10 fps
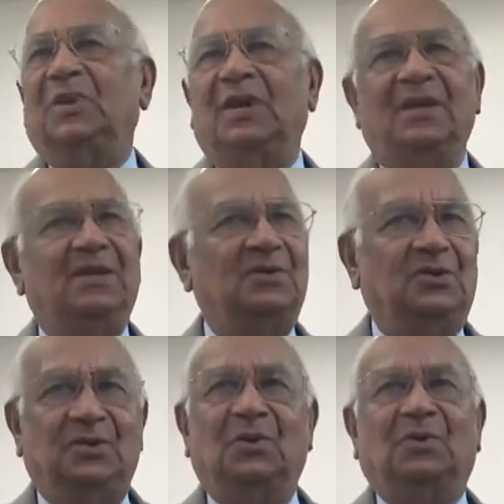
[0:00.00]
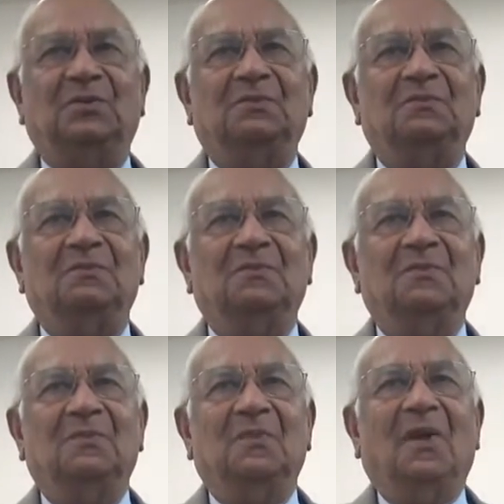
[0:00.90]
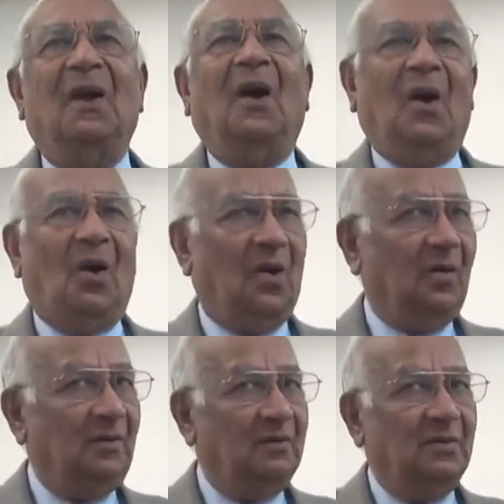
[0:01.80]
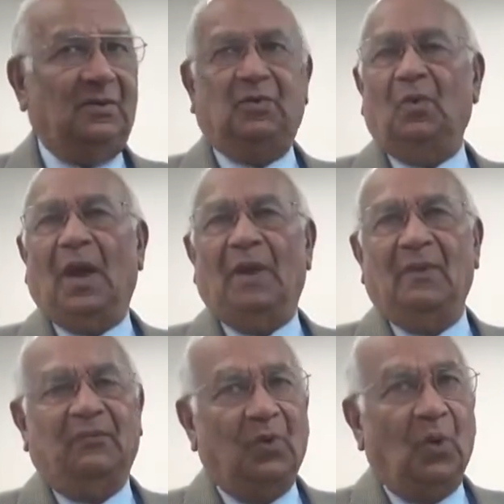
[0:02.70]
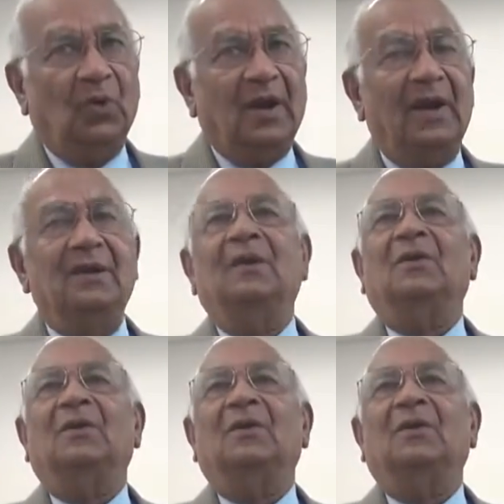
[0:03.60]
very easy to use. Or if you have a flow drain,